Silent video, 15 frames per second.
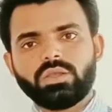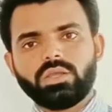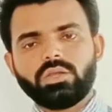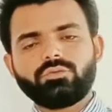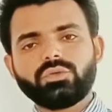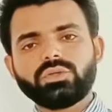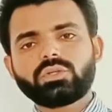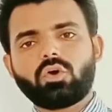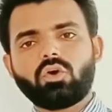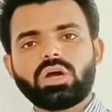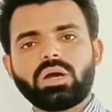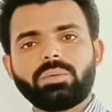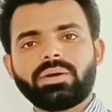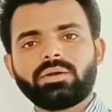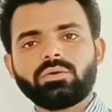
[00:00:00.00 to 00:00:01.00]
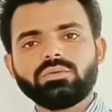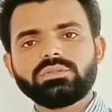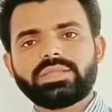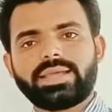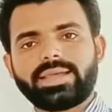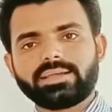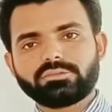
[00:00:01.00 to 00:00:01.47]
If we talk about
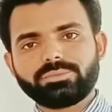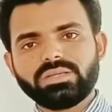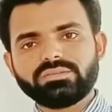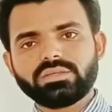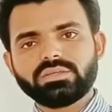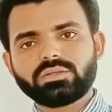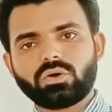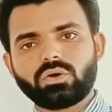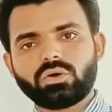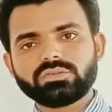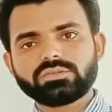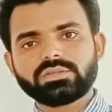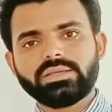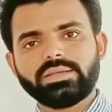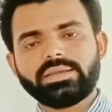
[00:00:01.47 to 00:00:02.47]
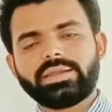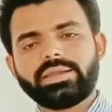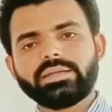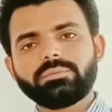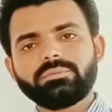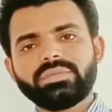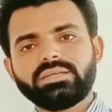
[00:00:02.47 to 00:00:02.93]
the explicit cost,
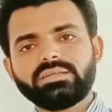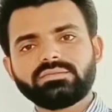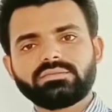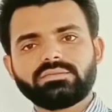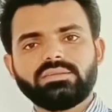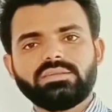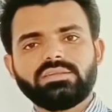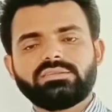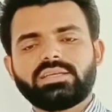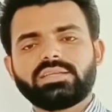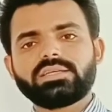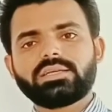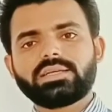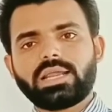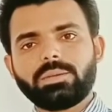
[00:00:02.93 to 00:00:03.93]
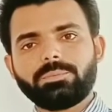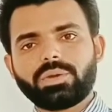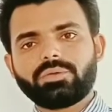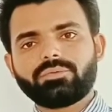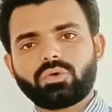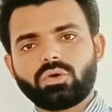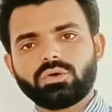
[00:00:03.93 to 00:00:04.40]
it means such a type
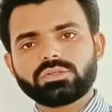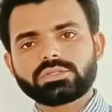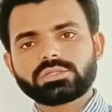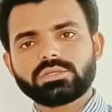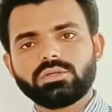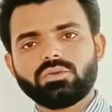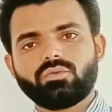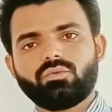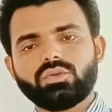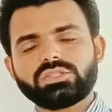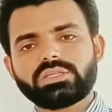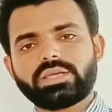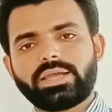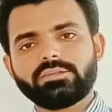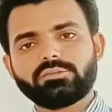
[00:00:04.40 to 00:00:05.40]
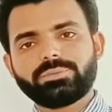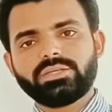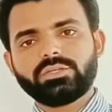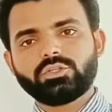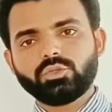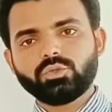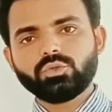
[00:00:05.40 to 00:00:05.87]
of cost which has
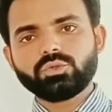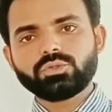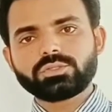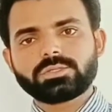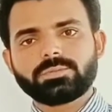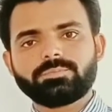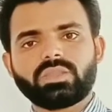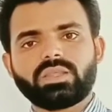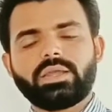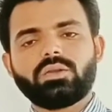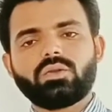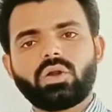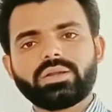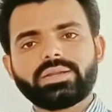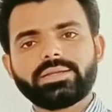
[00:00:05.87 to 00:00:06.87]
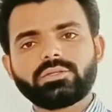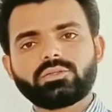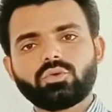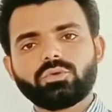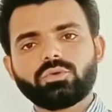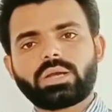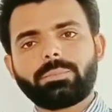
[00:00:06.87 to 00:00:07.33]
been used in order
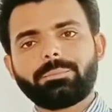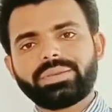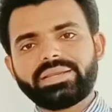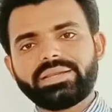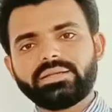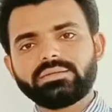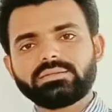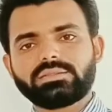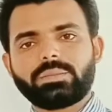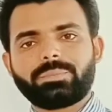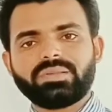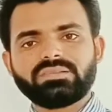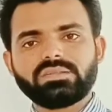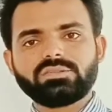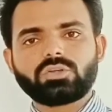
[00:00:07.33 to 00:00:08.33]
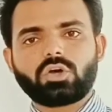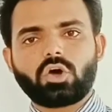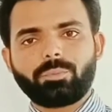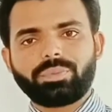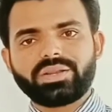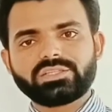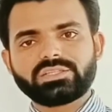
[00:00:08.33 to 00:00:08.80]
to complete the business
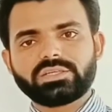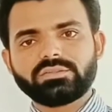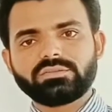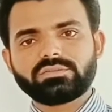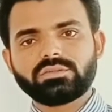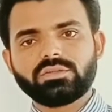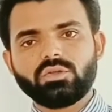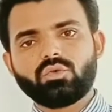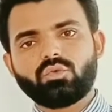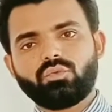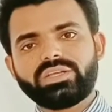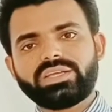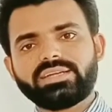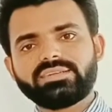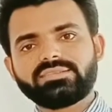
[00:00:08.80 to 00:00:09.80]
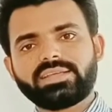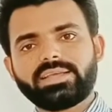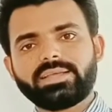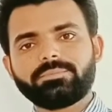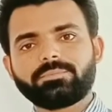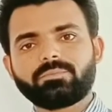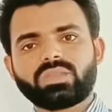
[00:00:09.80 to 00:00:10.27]
operations. We can
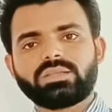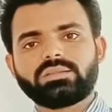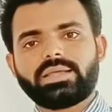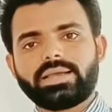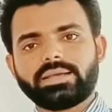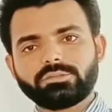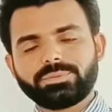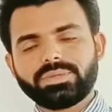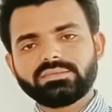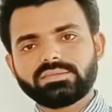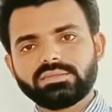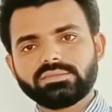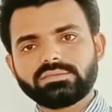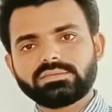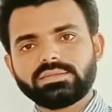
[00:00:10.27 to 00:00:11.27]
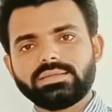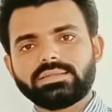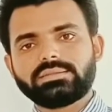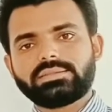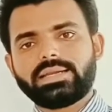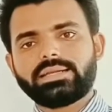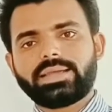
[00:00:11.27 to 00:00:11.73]
say the expenses
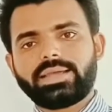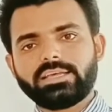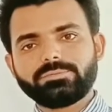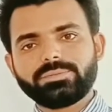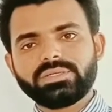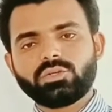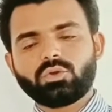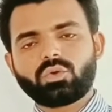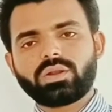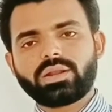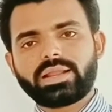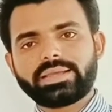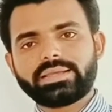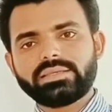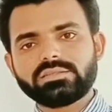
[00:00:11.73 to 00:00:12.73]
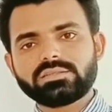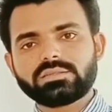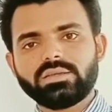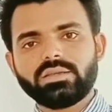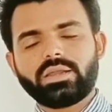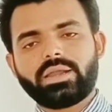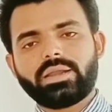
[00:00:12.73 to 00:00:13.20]
that has been
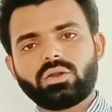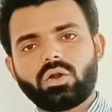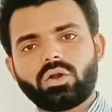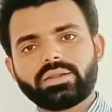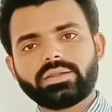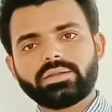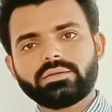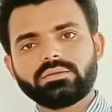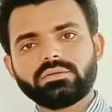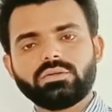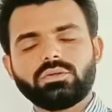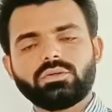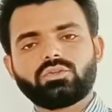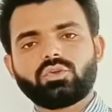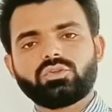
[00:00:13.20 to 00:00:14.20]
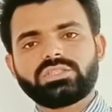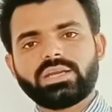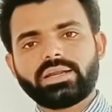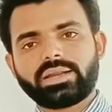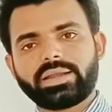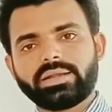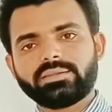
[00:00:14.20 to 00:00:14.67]
utilized in order to
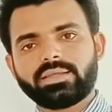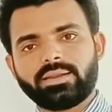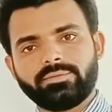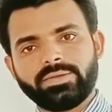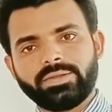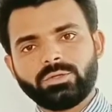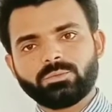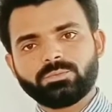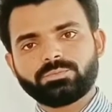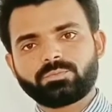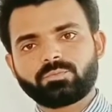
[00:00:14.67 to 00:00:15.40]
generate the revenue.